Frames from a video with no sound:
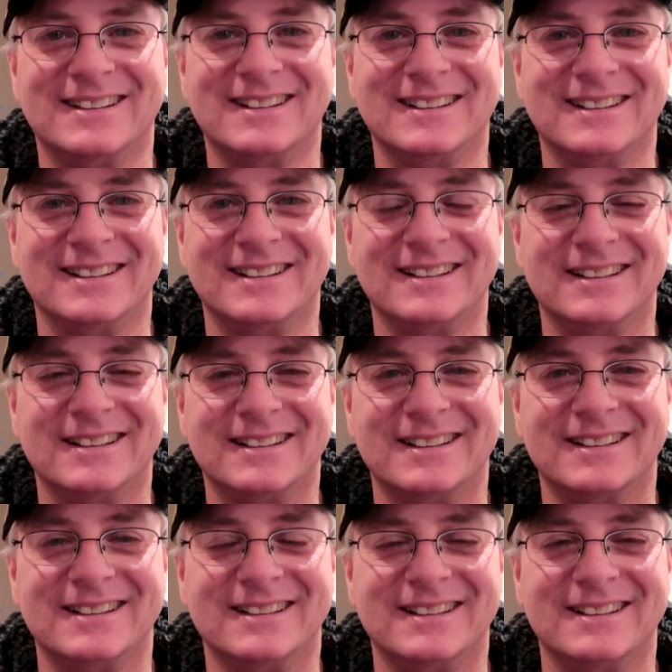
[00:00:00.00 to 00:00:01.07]

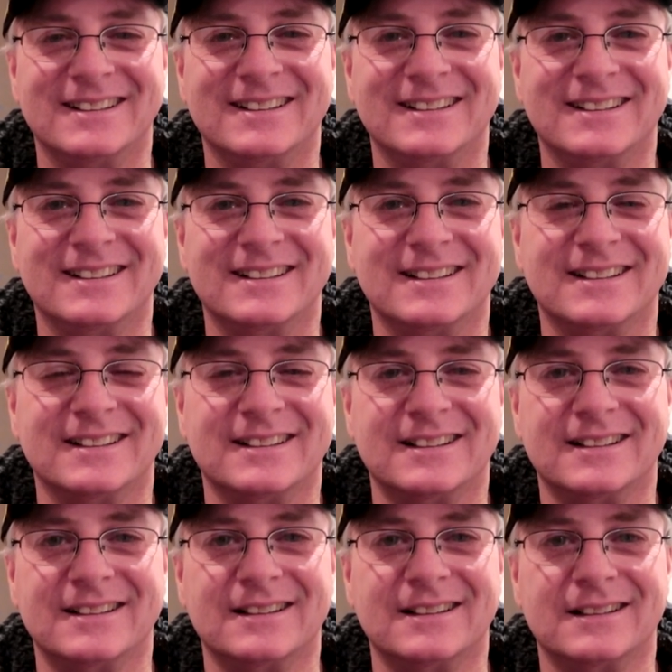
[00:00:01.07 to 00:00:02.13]

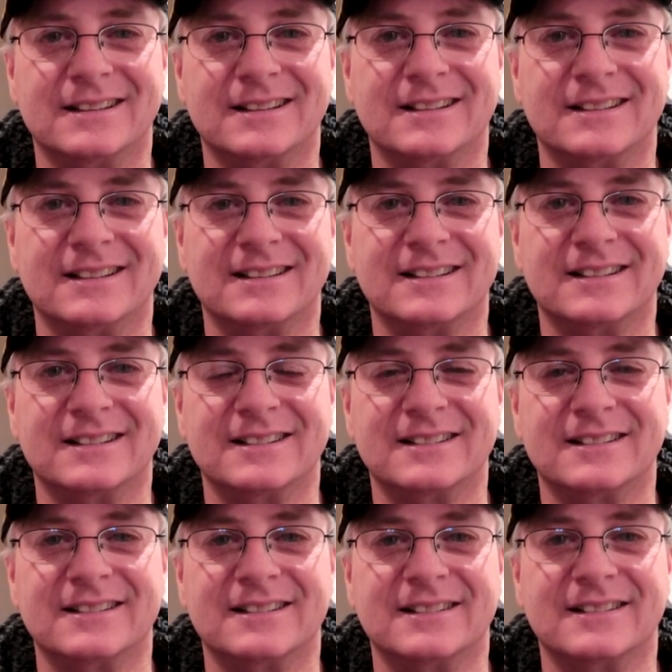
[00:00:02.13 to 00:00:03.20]

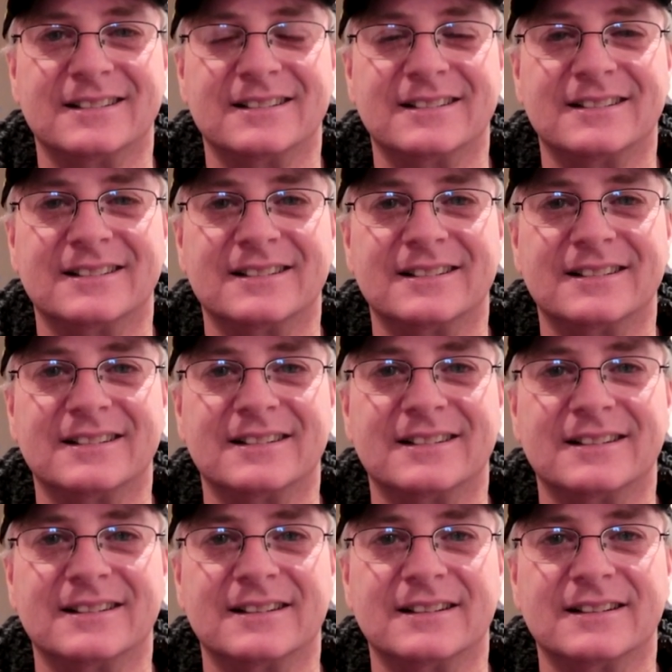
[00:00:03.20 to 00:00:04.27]

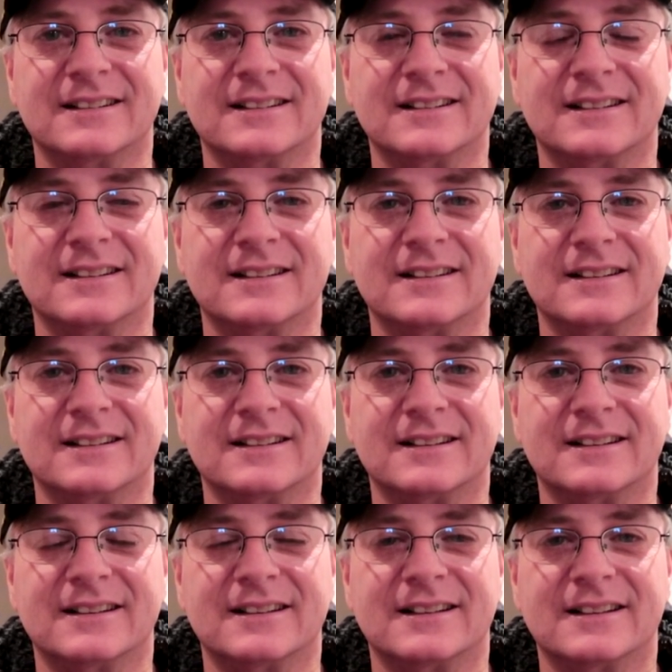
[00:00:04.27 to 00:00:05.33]

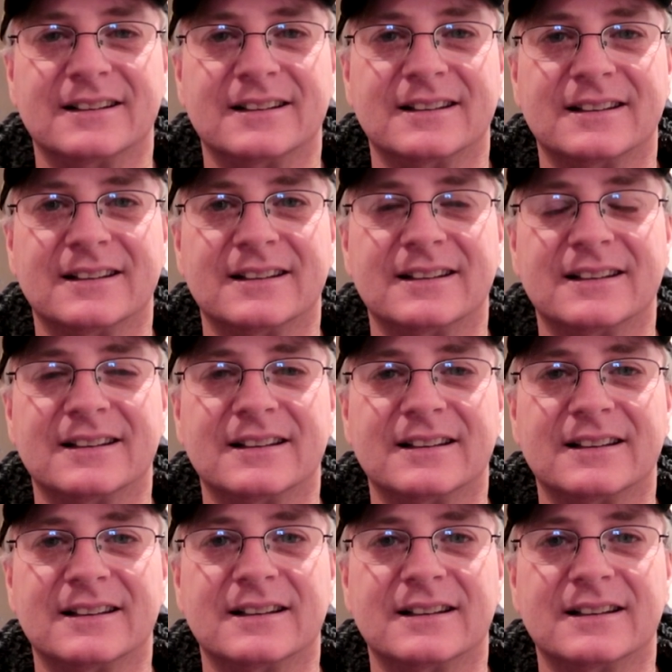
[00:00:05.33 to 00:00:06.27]
No words are spoken by the person on screen.